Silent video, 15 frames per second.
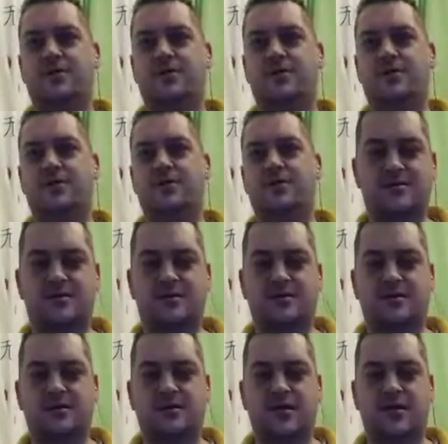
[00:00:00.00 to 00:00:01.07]
it's
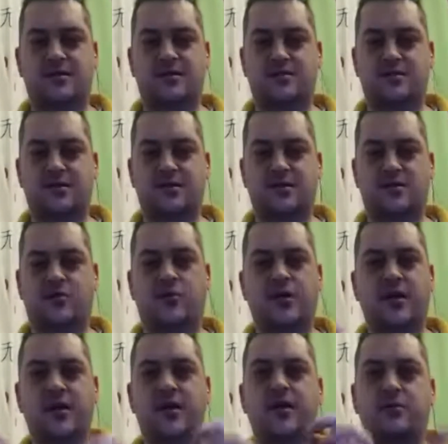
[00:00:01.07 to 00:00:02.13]
all in
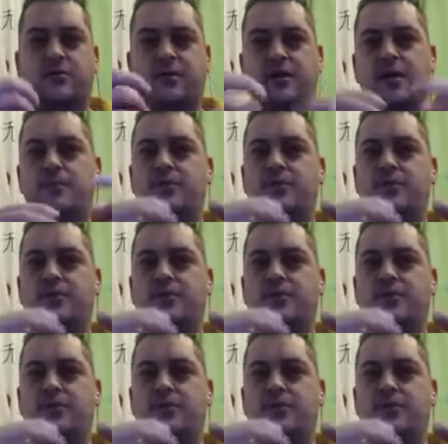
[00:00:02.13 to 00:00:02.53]
equilibrium.